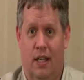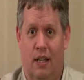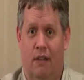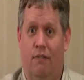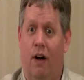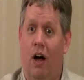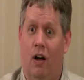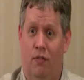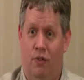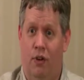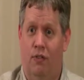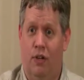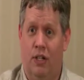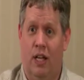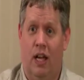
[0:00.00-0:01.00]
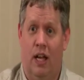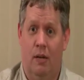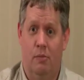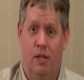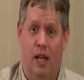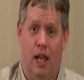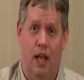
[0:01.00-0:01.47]
evolved over
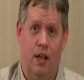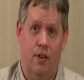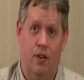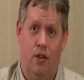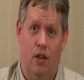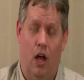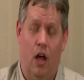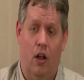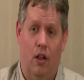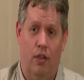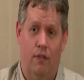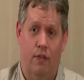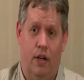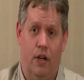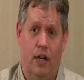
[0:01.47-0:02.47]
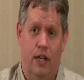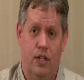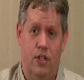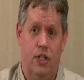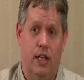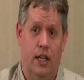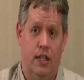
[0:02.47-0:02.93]
time to handle all of the
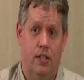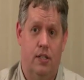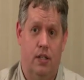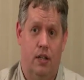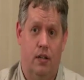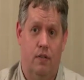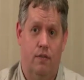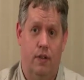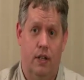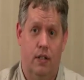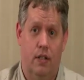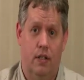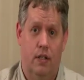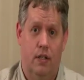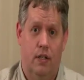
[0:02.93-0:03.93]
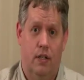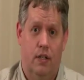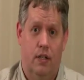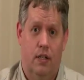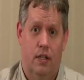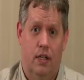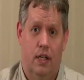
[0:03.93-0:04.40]
various needs of uh,
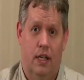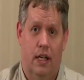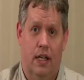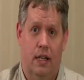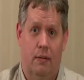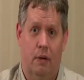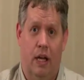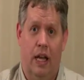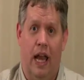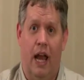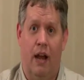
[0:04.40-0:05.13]
uh, an